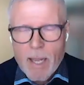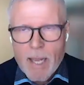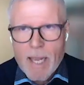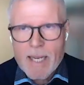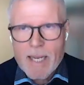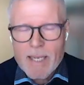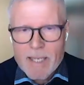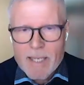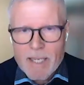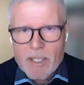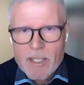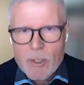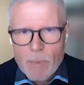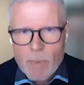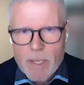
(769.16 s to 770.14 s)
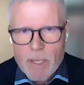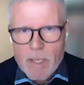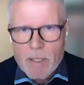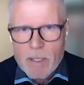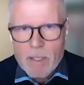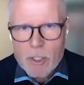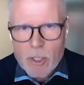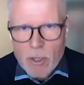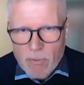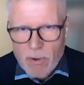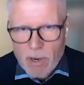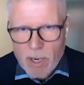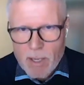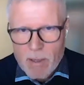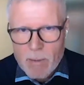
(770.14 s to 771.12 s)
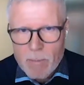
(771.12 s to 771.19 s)
intangibly
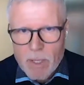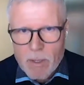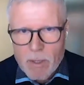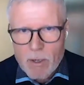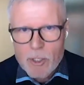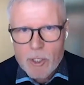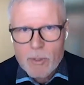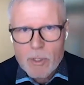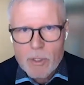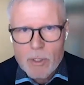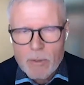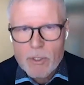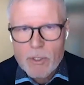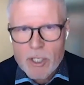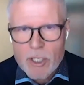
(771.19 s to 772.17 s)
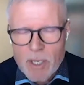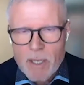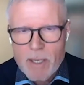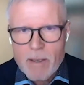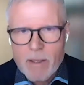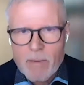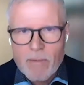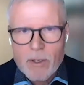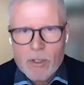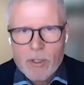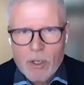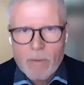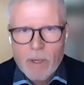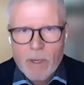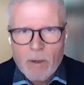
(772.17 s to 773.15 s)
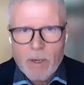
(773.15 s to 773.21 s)
suffering, because you don't see what's
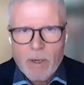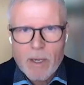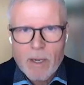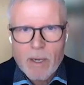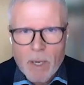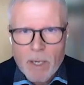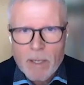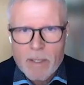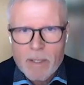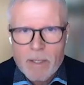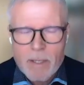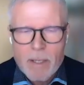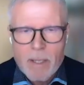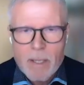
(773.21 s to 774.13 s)
going on in the mind.